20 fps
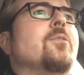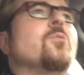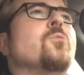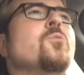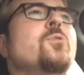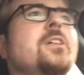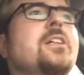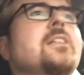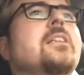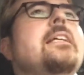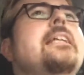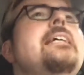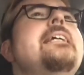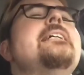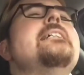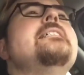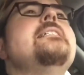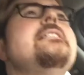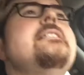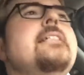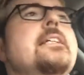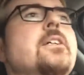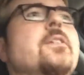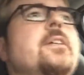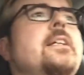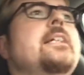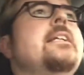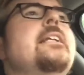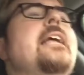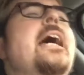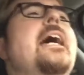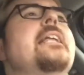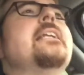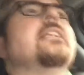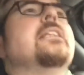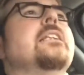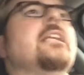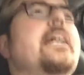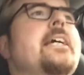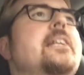really endearing
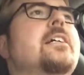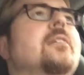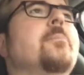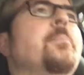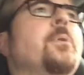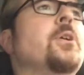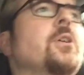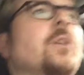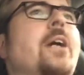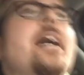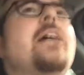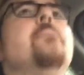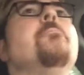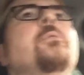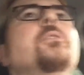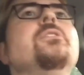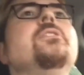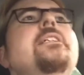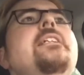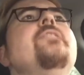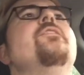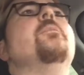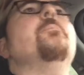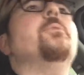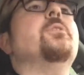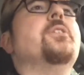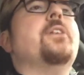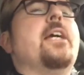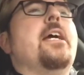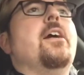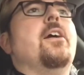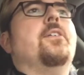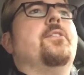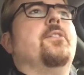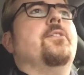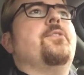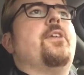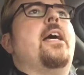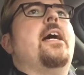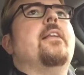and likable and believable
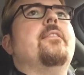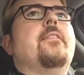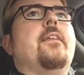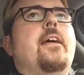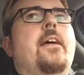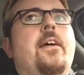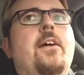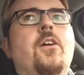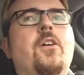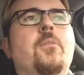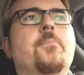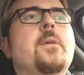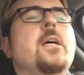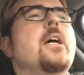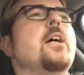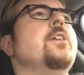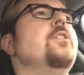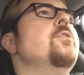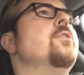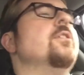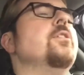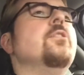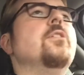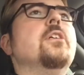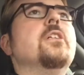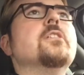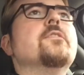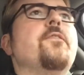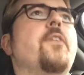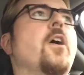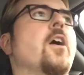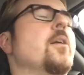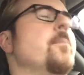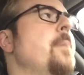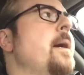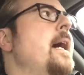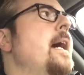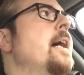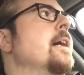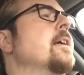characters at the helm. You can look as far
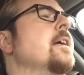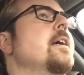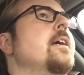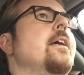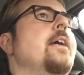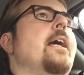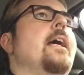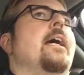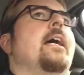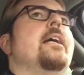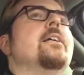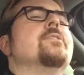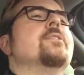back as,